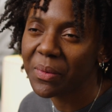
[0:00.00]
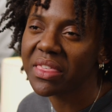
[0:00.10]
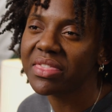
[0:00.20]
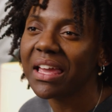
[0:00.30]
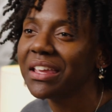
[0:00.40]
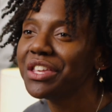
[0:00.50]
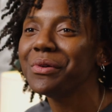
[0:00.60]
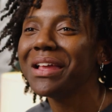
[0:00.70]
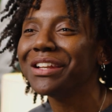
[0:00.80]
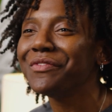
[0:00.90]
We thank
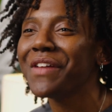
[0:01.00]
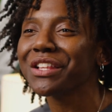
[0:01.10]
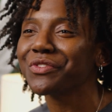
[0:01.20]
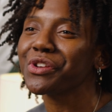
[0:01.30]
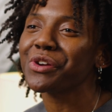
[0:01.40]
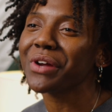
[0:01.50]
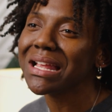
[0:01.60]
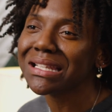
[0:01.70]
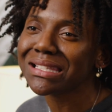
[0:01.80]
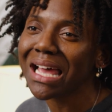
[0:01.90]
you in advance for your
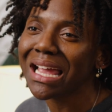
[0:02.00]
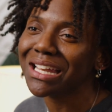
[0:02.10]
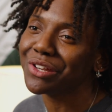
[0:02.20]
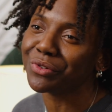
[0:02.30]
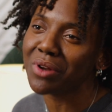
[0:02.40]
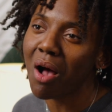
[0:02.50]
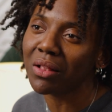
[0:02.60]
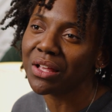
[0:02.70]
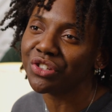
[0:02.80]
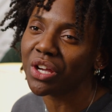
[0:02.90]
insight and your
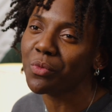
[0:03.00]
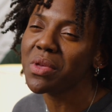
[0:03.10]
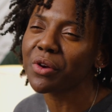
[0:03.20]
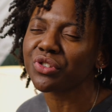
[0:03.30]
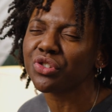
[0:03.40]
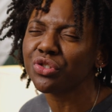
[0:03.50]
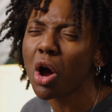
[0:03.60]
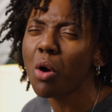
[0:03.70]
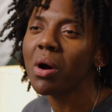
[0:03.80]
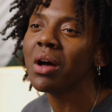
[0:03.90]
knowledge, and we are
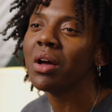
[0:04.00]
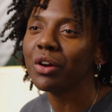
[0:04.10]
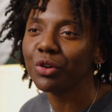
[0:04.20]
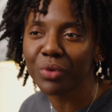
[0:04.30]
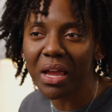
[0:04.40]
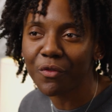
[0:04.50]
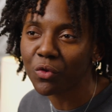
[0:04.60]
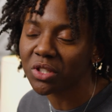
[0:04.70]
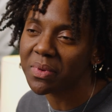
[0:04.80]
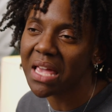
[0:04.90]
so
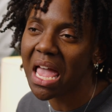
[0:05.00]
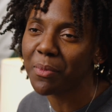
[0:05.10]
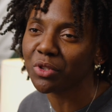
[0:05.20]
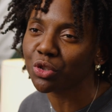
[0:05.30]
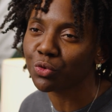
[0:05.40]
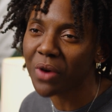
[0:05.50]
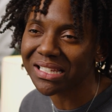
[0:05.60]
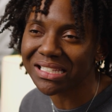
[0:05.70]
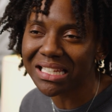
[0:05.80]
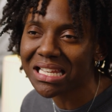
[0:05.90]
grateful to be able to
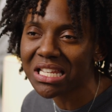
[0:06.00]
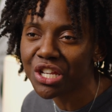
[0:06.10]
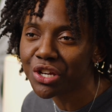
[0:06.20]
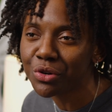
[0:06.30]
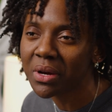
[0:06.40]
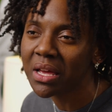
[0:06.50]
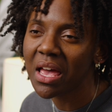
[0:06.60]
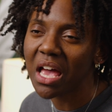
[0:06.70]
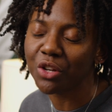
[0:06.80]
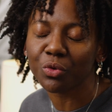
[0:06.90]
rest in you
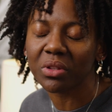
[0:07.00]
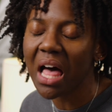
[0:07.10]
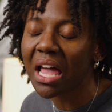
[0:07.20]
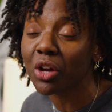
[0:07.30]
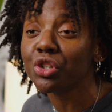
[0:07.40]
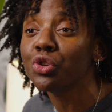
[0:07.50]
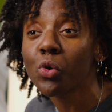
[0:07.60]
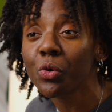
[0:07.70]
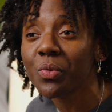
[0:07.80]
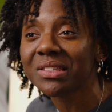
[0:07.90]
and rely on
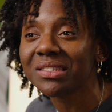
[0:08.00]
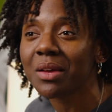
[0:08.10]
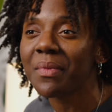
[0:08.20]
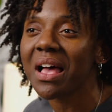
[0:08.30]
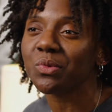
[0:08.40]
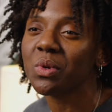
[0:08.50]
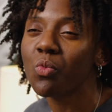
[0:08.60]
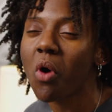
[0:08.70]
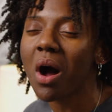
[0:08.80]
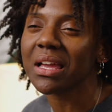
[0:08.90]
your wisdom as we
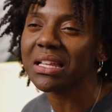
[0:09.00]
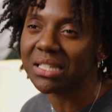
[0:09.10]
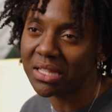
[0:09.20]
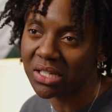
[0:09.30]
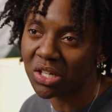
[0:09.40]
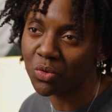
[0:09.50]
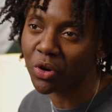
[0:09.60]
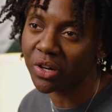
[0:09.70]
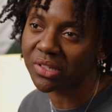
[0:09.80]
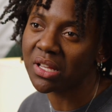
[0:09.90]
walk into the good
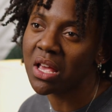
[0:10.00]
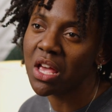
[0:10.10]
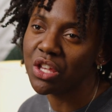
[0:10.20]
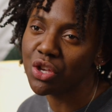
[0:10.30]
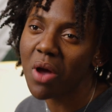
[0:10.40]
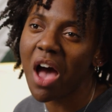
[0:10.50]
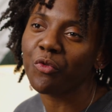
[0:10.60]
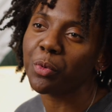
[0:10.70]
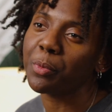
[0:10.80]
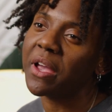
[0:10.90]
works you
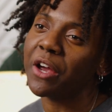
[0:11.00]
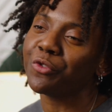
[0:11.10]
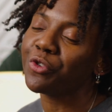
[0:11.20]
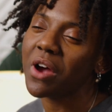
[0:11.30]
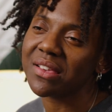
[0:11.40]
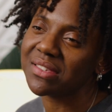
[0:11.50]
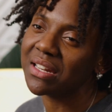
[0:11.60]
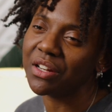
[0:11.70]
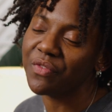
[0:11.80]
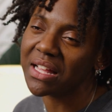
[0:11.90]
have prepared for us
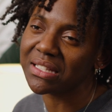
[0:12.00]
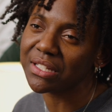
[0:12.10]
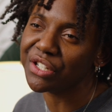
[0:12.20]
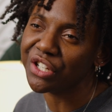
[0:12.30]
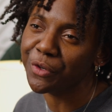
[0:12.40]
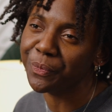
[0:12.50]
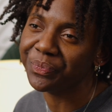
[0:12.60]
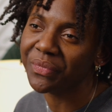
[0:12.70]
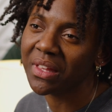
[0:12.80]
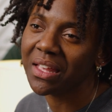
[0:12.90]
in advance to do.